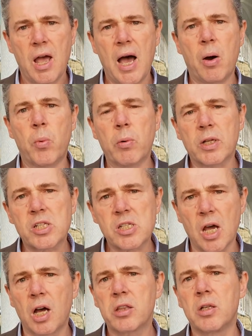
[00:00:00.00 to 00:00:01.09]
and we will
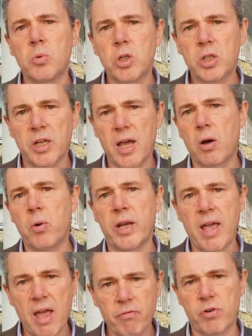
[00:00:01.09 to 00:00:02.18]
start the work now in
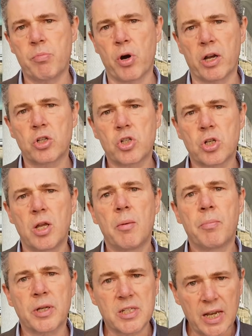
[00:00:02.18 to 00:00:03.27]
every branch,
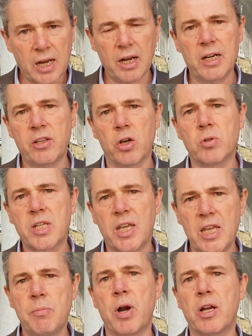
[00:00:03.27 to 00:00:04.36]
particularly those
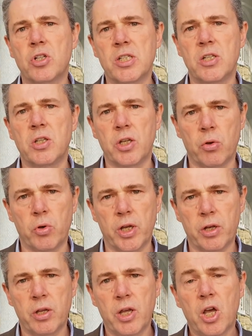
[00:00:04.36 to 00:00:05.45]
key branches in the union,